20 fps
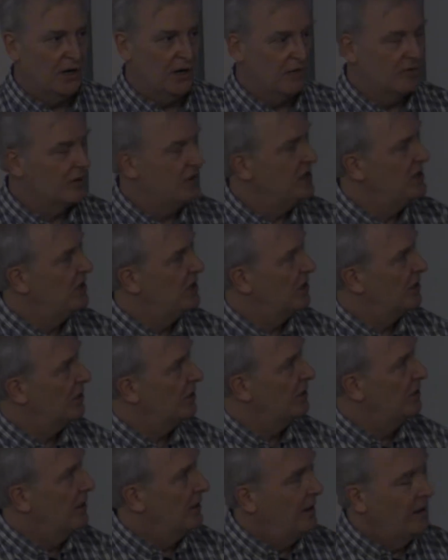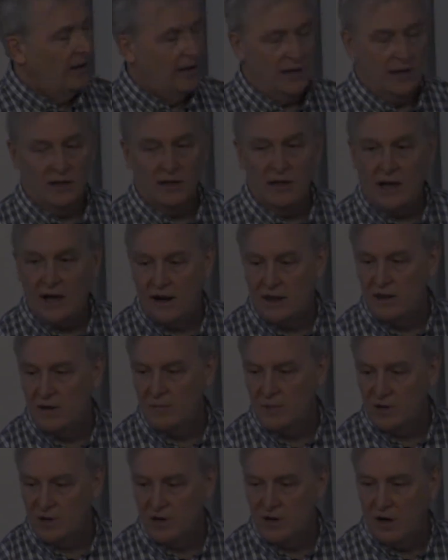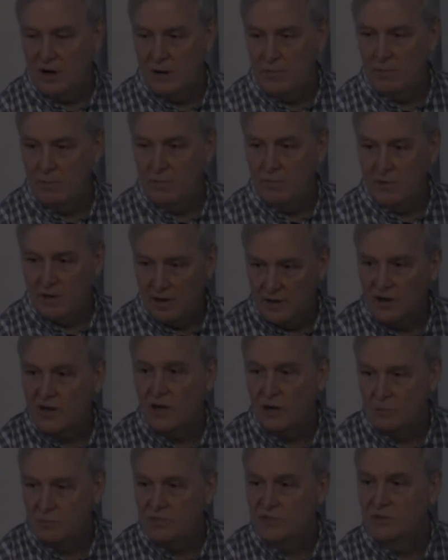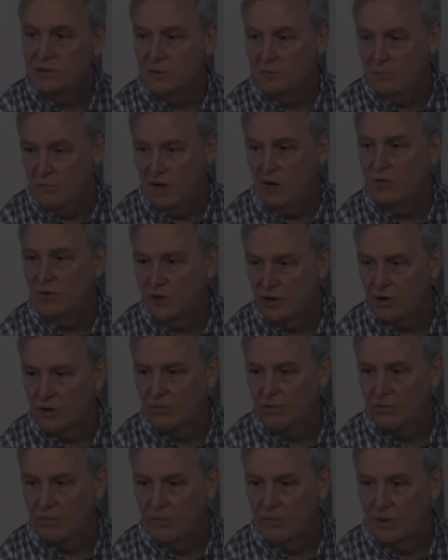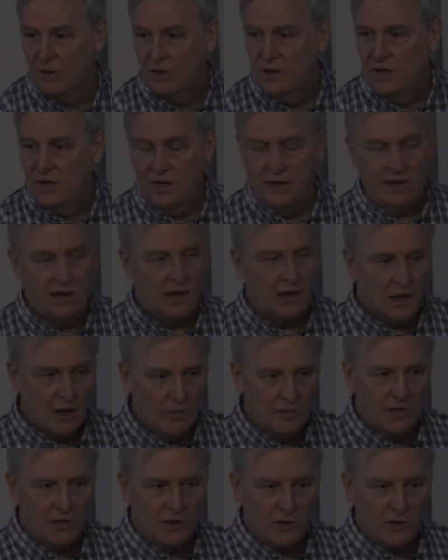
every year, and a lot of them are come to mountaineer. And they come to the